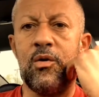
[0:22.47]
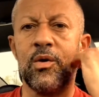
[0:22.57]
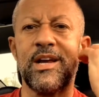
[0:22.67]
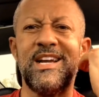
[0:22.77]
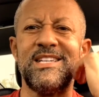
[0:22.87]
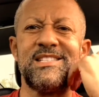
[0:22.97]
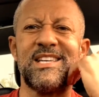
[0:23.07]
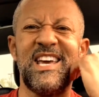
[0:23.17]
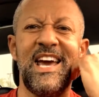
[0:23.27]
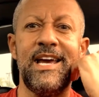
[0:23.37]

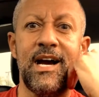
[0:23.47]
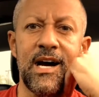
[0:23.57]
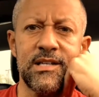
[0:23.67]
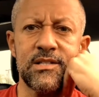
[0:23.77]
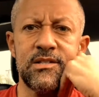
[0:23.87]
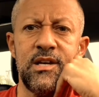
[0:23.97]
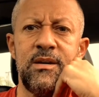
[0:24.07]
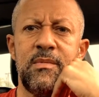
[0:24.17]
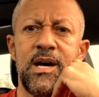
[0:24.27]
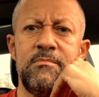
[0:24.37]
organized chaos
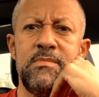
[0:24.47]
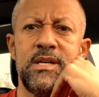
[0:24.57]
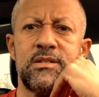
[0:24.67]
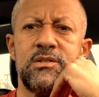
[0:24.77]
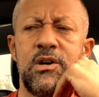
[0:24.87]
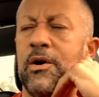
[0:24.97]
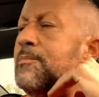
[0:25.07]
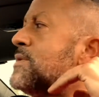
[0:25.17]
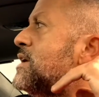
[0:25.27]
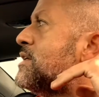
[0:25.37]
in my midst. So
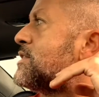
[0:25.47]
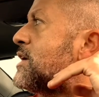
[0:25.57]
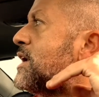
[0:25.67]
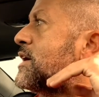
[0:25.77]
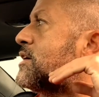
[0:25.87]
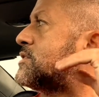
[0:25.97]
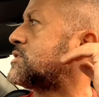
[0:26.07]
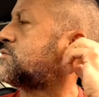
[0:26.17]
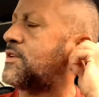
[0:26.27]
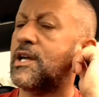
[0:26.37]
thought I'd cut
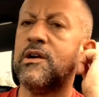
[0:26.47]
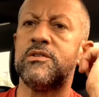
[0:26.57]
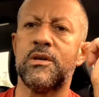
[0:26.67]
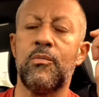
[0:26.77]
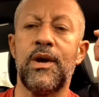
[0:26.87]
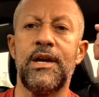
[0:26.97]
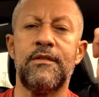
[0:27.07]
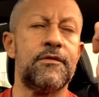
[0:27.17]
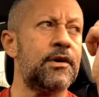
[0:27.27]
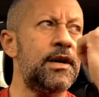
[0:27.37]
this video as I'm
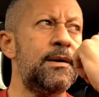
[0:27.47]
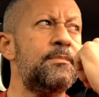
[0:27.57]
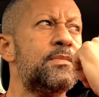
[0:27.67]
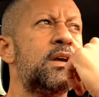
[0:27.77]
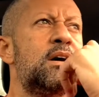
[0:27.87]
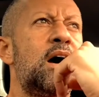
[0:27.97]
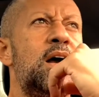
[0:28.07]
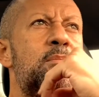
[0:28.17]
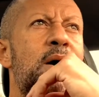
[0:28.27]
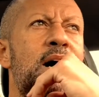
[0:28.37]
waiting for him.
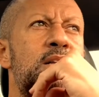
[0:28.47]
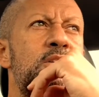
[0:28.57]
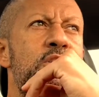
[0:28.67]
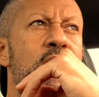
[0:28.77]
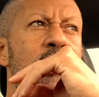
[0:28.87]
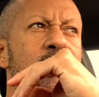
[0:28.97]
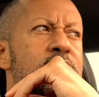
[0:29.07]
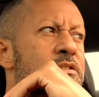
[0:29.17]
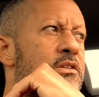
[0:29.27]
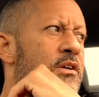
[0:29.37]
I
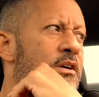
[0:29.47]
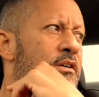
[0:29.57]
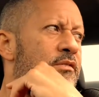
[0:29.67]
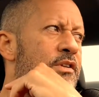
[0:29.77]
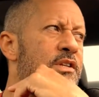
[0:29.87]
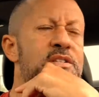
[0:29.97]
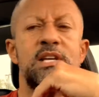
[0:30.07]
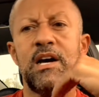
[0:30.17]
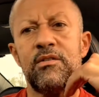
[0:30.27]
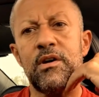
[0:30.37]
apologize for the
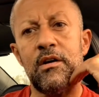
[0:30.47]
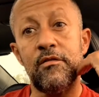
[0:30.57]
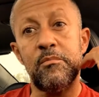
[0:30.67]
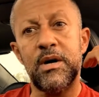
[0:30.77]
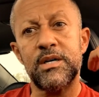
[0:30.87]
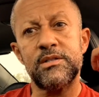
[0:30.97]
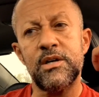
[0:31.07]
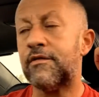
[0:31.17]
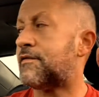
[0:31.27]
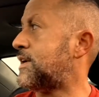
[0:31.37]
sound of bugs
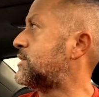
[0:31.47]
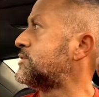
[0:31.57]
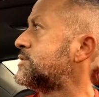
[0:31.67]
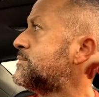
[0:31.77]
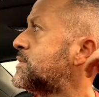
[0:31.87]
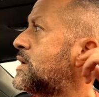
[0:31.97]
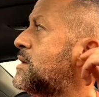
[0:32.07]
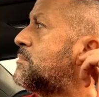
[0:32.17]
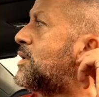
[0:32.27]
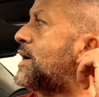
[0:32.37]
in a field,
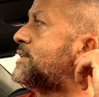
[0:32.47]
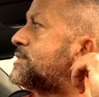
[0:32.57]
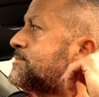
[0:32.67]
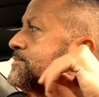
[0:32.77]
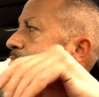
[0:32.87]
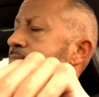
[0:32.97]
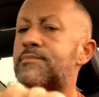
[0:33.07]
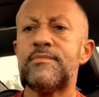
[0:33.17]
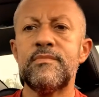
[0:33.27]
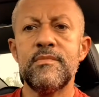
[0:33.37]
but
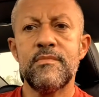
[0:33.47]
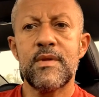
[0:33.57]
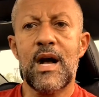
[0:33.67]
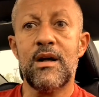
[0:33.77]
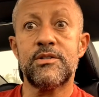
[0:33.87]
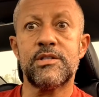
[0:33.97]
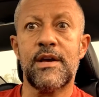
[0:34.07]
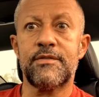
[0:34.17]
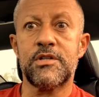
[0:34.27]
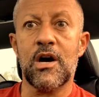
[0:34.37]
I'll just
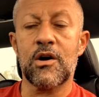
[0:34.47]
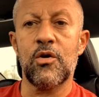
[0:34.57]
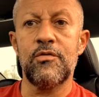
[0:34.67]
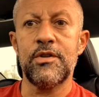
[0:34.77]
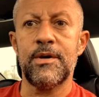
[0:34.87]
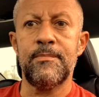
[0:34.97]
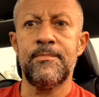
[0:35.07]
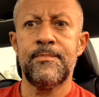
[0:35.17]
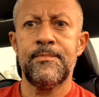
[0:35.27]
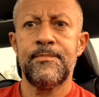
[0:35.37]
have to talk over them
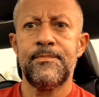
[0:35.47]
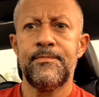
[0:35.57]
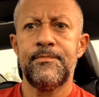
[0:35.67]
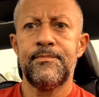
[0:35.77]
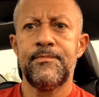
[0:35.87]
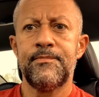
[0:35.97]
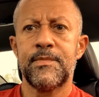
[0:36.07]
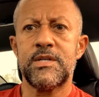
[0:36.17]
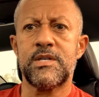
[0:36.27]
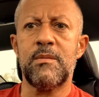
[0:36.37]

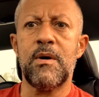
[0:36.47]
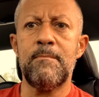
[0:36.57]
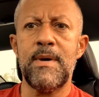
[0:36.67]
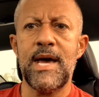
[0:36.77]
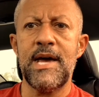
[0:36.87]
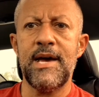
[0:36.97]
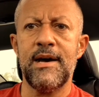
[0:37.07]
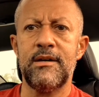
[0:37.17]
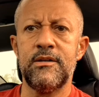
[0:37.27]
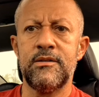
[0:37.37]
because I'm a
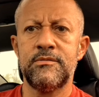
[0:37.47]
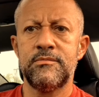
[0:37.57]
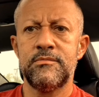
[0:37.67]
man